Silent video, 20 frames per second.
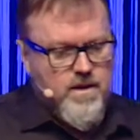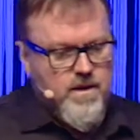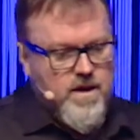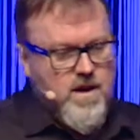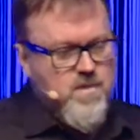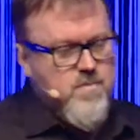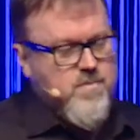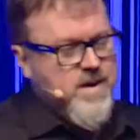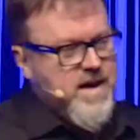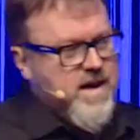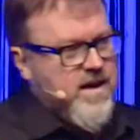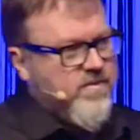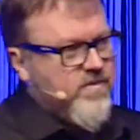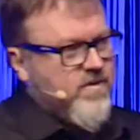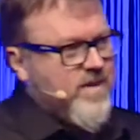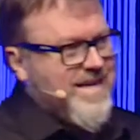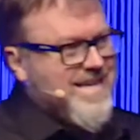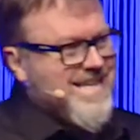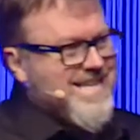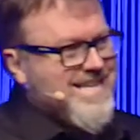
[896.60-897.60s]
about
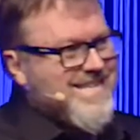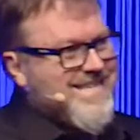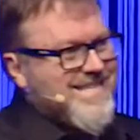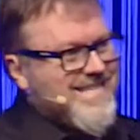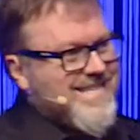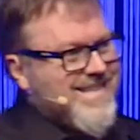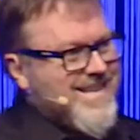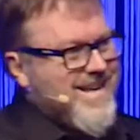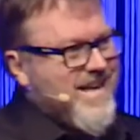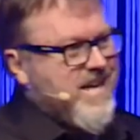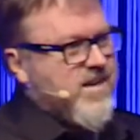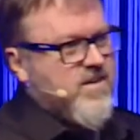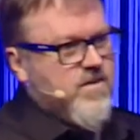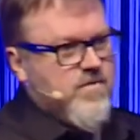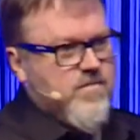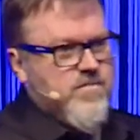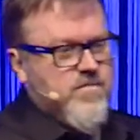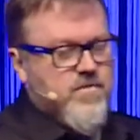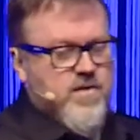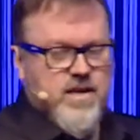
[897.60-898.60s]
the Internet
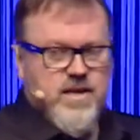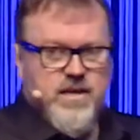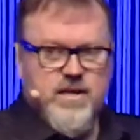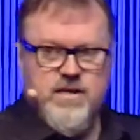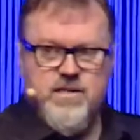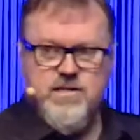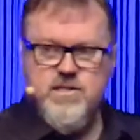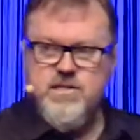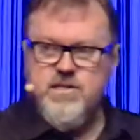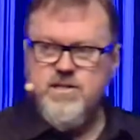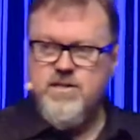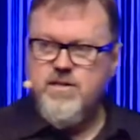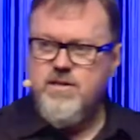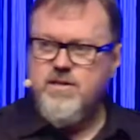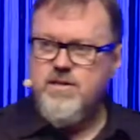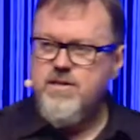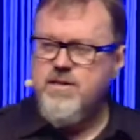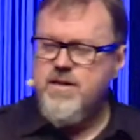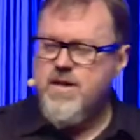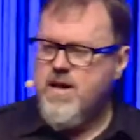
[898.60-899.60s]
of Things.
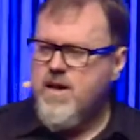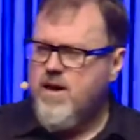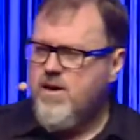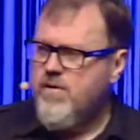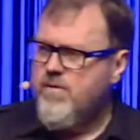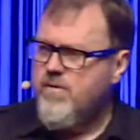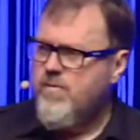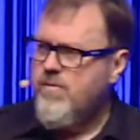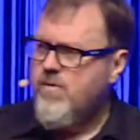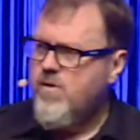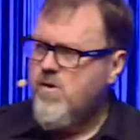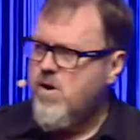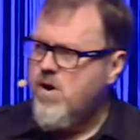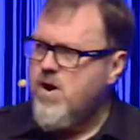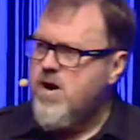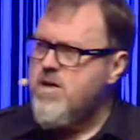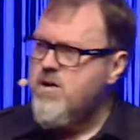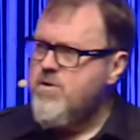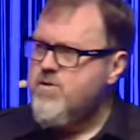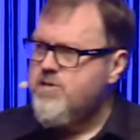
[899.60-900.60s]
Now,
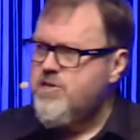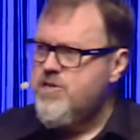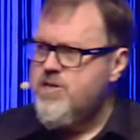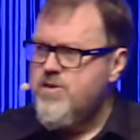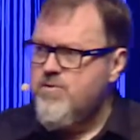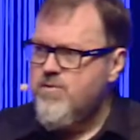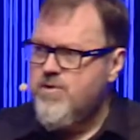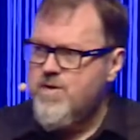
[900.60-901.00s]
IoT or